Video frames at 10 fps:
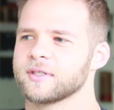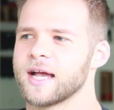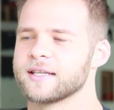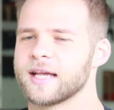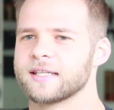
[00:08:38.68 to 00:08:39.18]

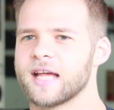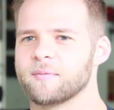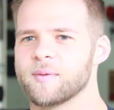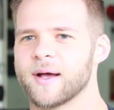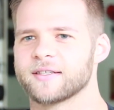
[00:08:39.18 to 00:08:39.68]
guys contact
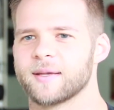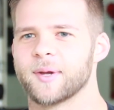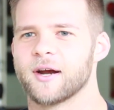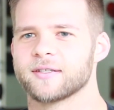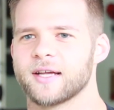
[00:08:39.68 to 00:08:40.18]
me about
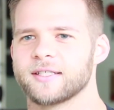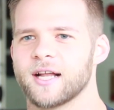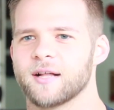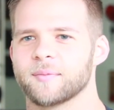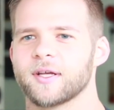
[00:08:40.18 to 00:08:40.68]
seminars. I
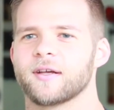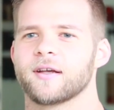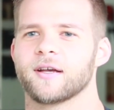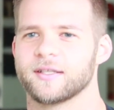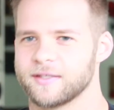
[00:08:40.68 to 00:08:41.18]
tell them,
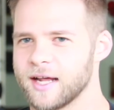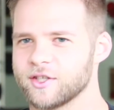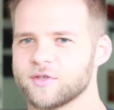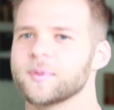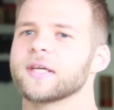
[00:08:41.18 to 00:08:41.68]
it's not
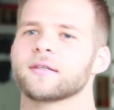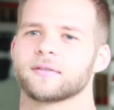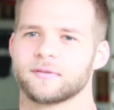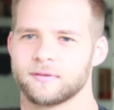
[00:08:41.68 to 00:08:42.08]
just me.